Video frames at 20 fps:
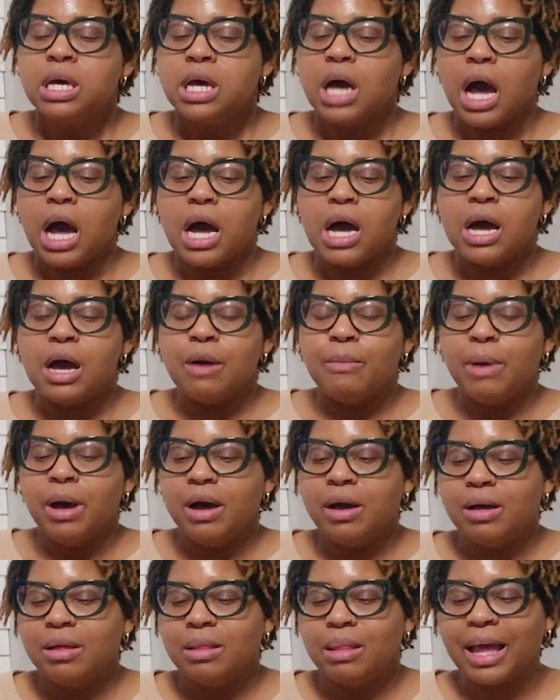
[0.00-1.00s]

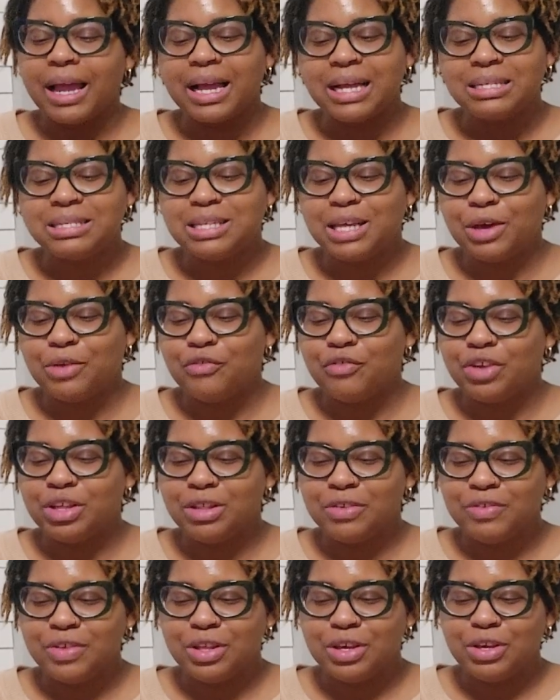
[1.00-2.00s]
Like I said,
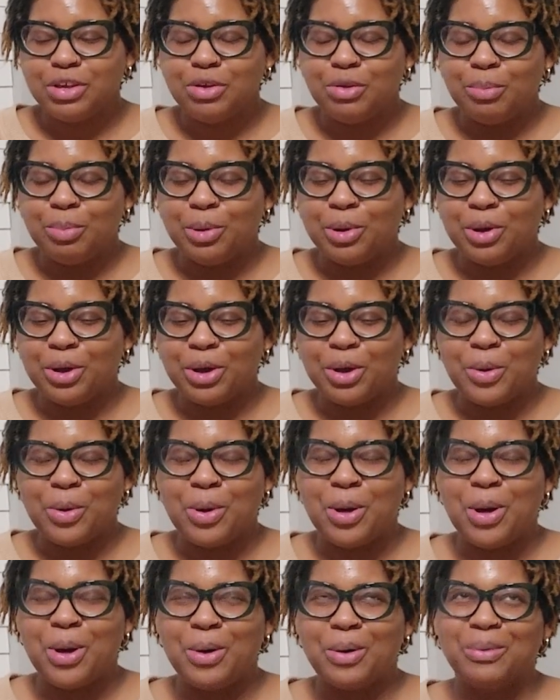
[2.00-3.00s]
really, really cute
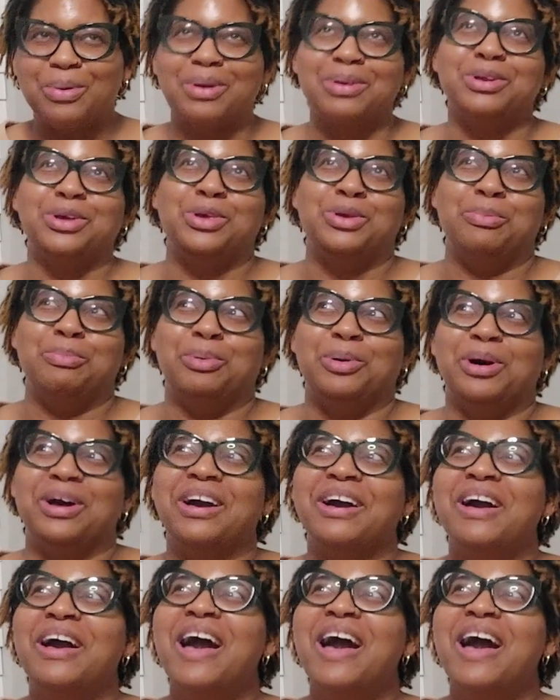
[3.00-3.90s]
book. Cute book.